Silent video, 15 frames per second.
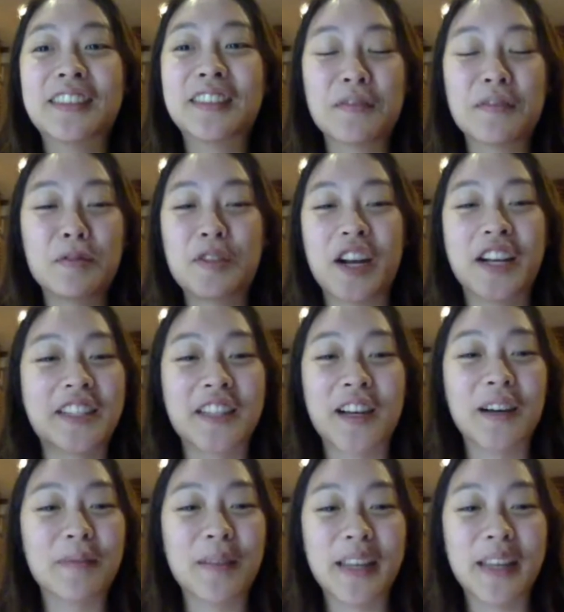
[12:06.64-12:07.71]
dress
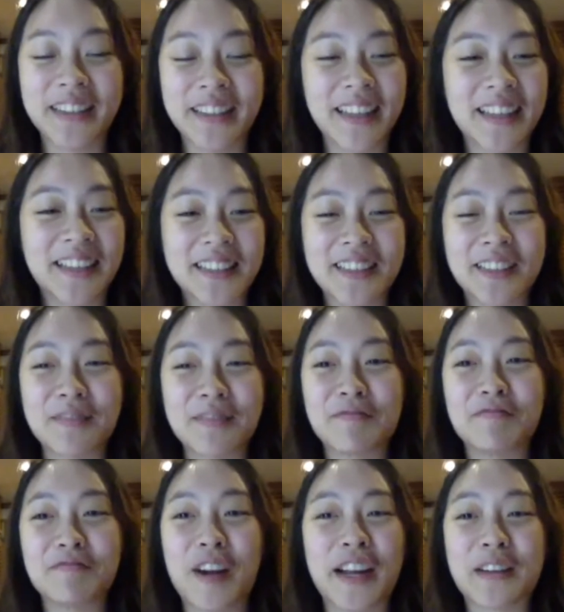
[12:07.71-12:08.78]
up in these
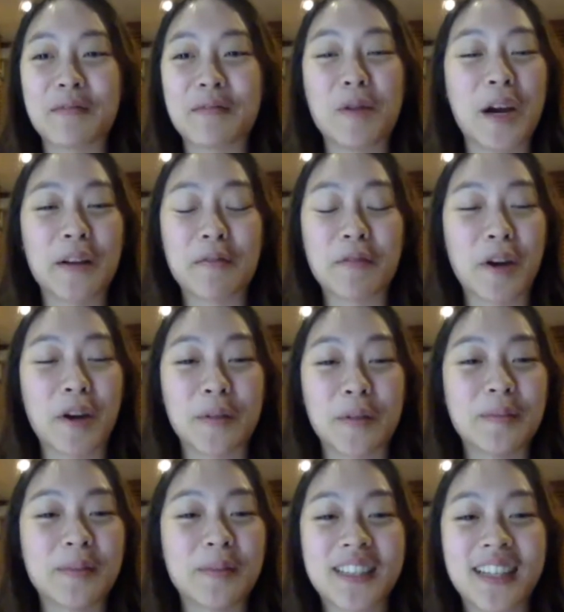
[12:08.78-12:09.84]
red and white
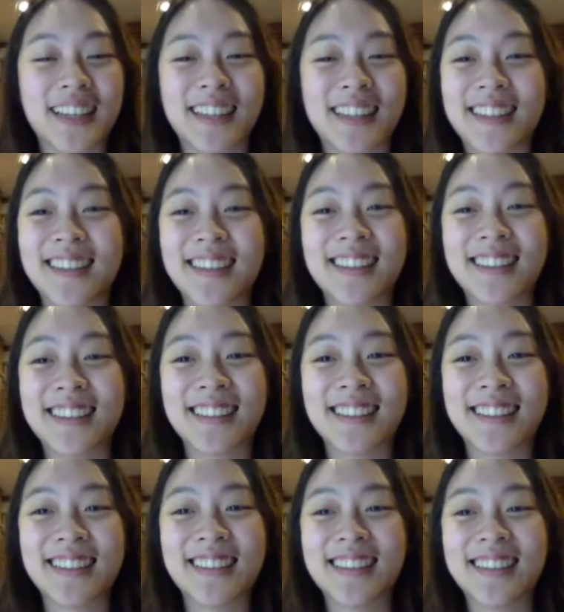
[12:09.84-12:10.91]
robes
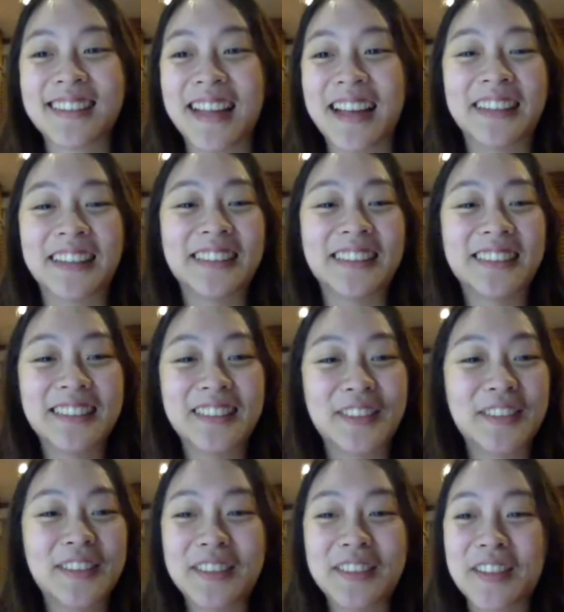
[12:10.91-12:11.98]
and
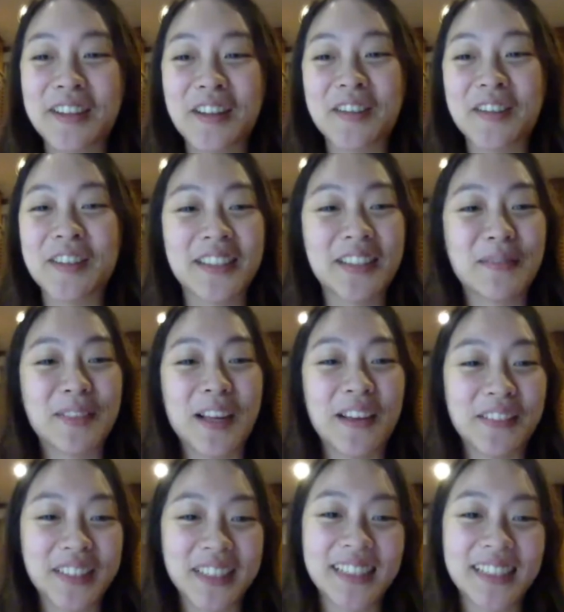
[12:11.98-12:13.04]
go to some
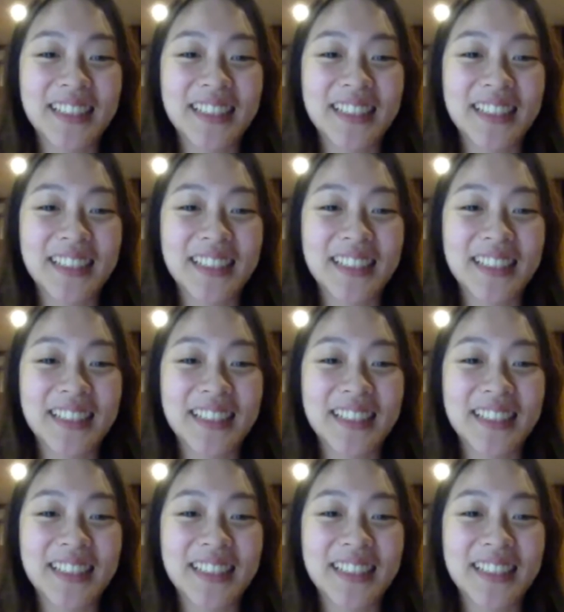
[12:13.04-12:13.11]
service.